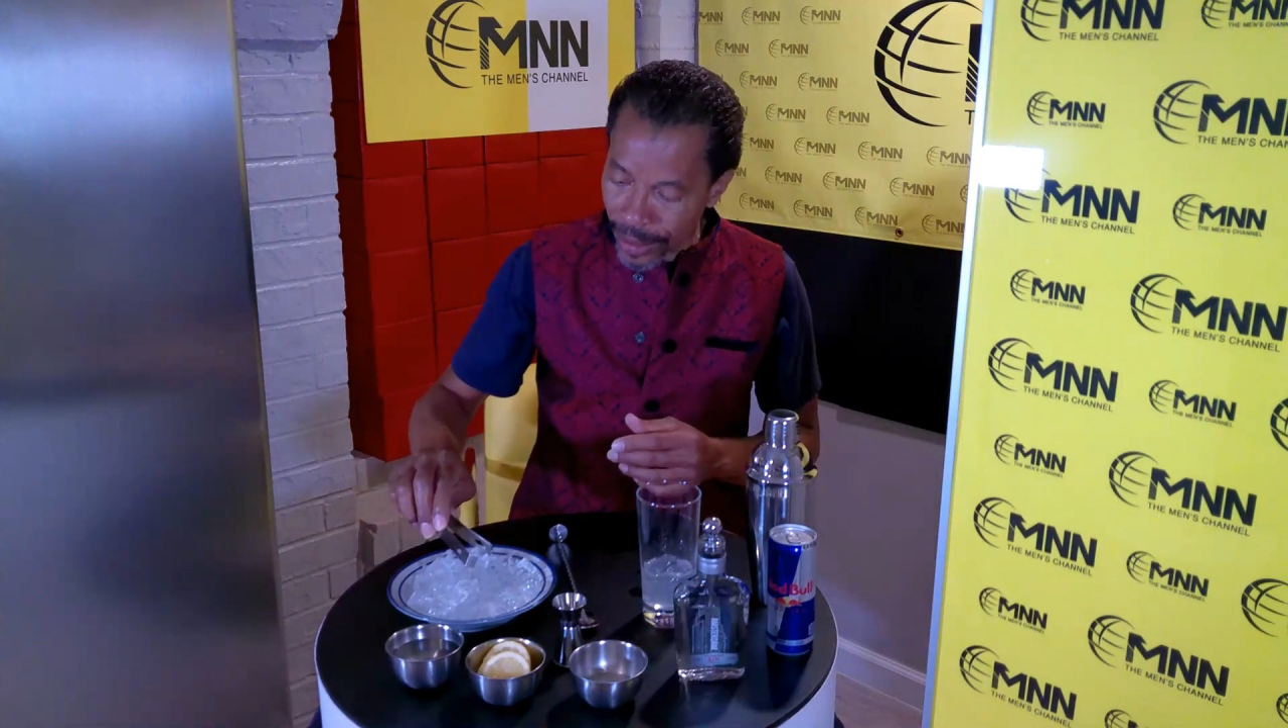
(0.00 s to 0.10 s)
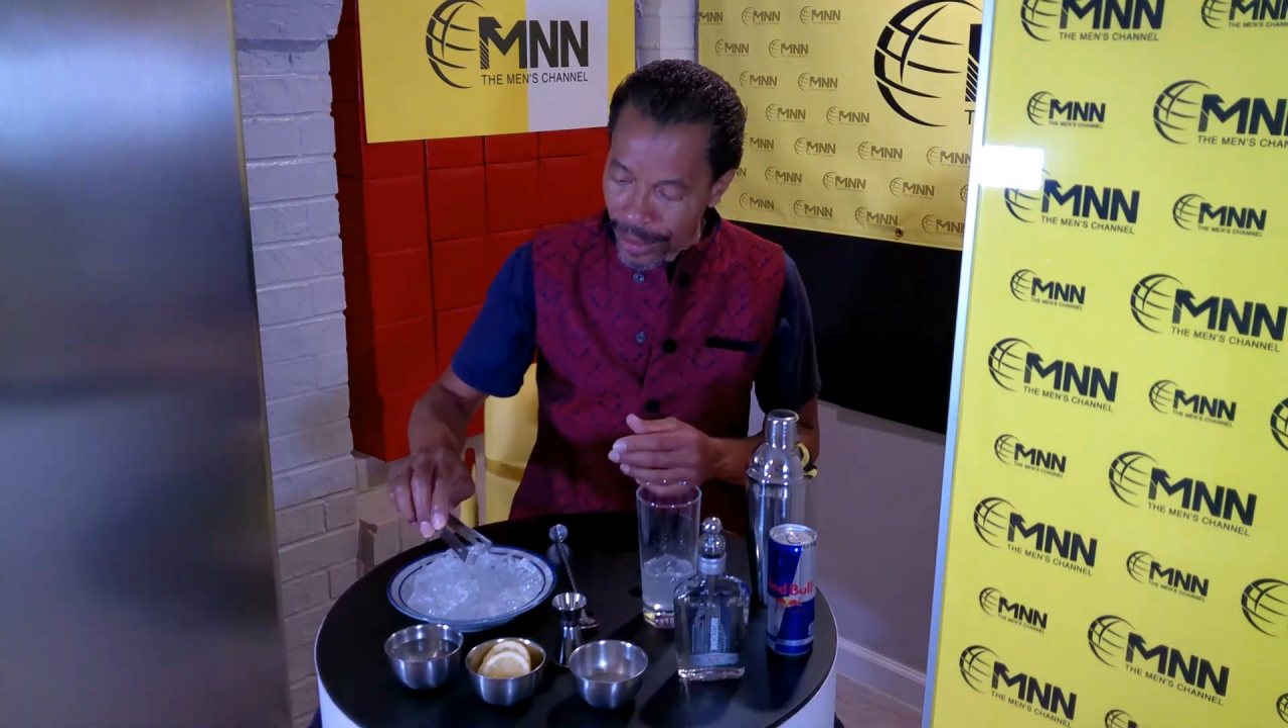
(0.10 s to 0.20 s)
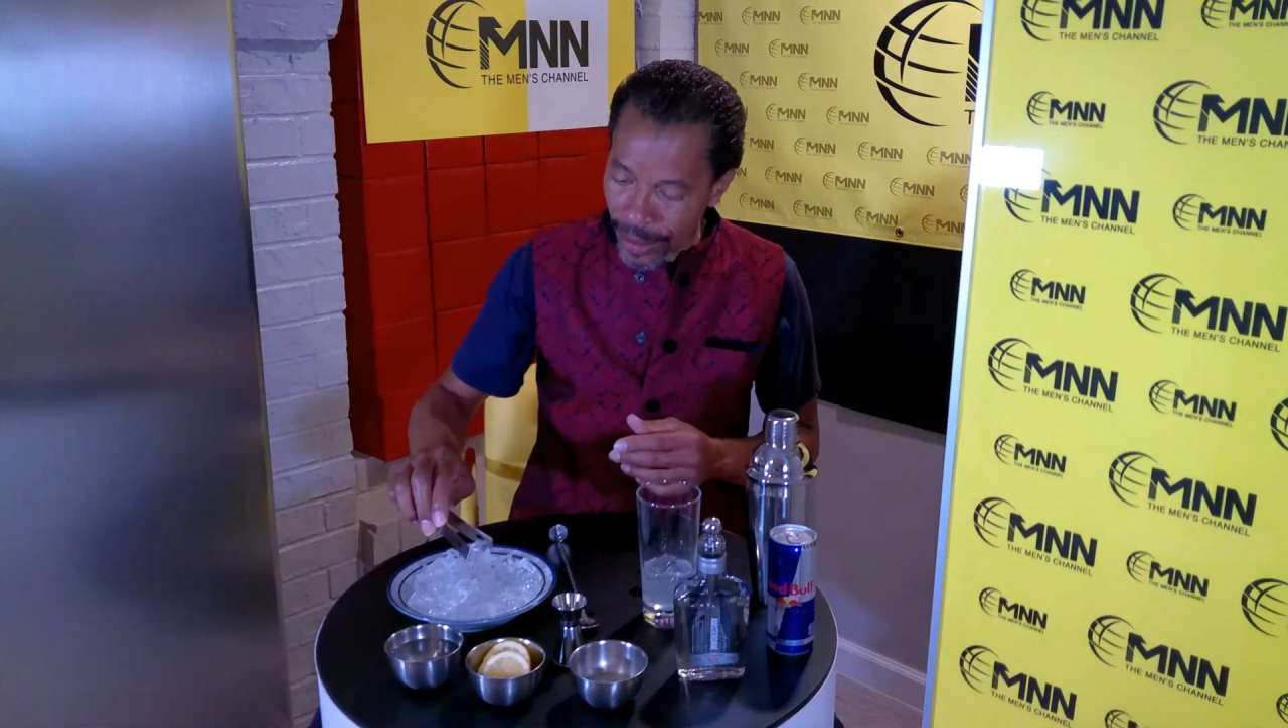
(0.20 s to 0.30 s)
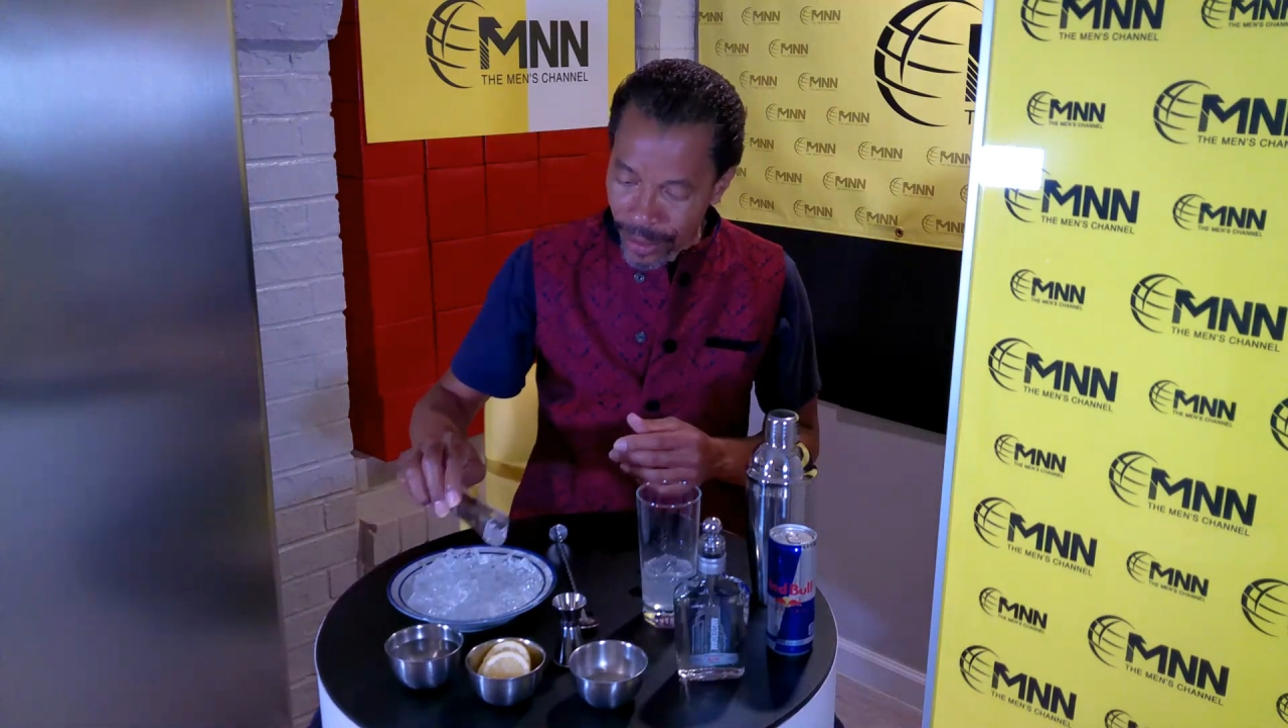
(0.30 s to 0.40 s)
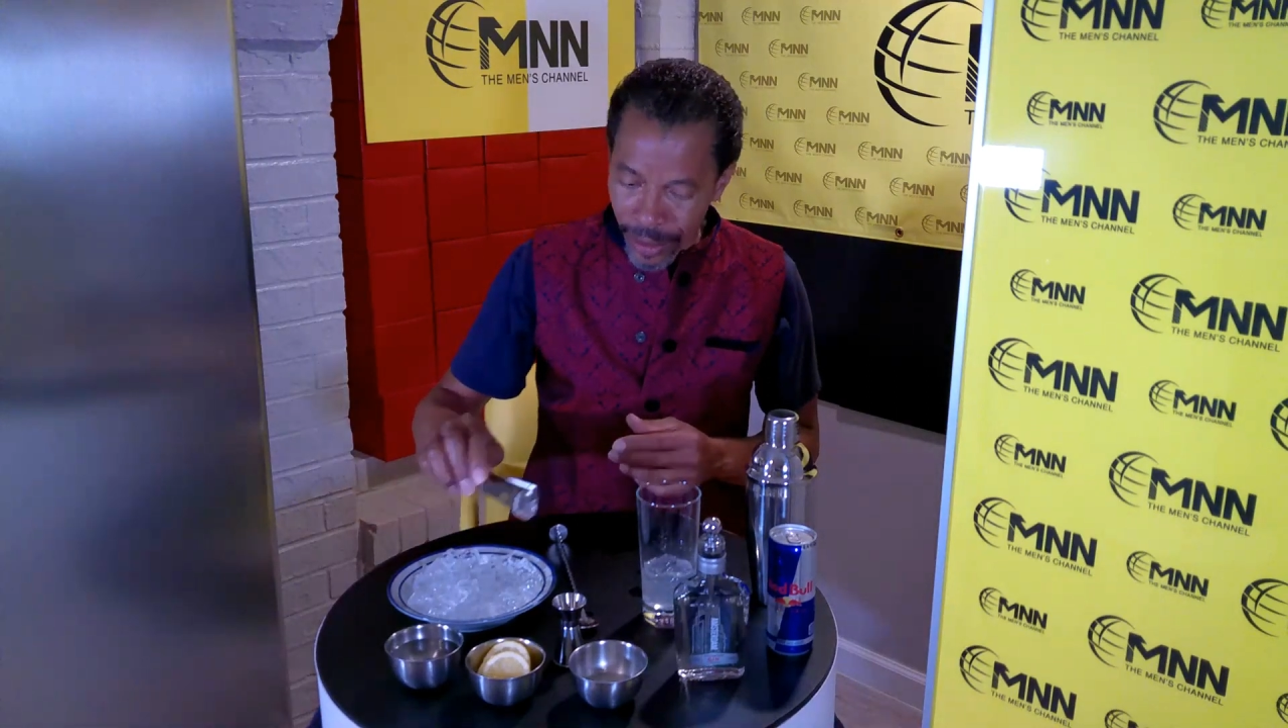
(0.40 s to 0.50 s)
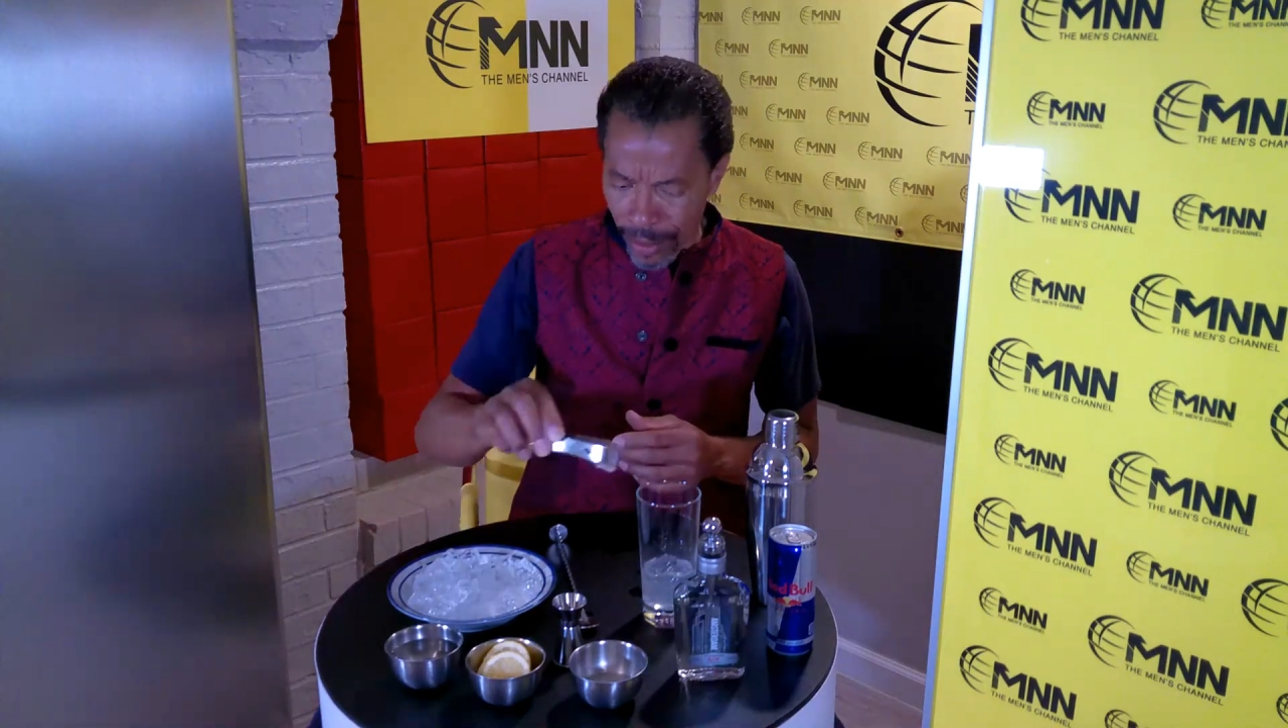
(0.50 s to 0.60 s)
needs.